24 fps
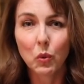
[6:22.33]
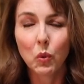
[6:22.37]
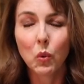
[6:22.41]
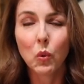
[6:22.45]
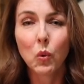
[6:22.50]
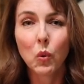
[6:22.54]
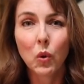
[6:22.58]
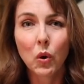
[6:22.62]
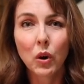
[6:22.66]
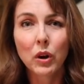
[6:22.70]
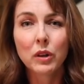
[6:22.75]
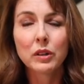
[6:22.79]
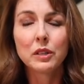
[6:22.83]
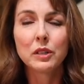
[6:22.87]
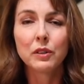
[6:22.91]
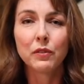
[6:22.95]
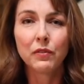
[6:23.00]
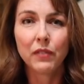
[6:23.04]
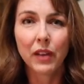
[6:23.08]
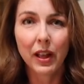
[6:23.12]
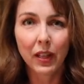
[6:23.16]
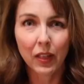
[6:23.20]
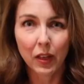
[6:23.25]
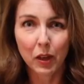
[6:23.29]
or
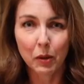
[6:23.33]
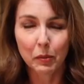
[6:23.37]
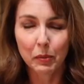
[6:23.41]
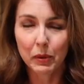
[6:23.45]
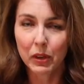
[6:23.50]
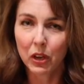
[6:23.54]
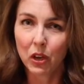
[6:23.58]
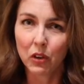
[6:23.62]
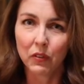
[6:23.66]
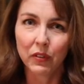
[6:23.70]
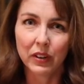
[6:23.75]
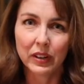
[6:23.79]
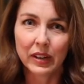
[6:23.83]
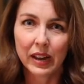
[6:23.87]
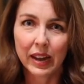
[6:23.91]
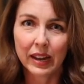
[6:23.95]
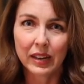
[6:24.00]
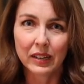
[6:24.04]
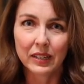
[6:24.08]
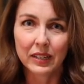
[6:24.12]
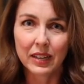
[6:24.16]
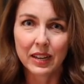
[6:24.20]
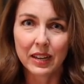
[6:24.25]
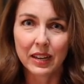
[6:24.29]
develop
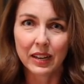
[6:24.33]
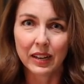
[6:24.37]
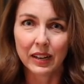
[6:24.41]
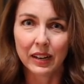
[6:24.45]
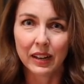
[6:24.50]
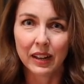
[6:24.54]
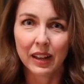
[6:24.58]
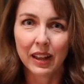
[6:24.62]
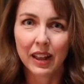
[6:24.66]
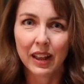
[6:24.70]
COVID-19.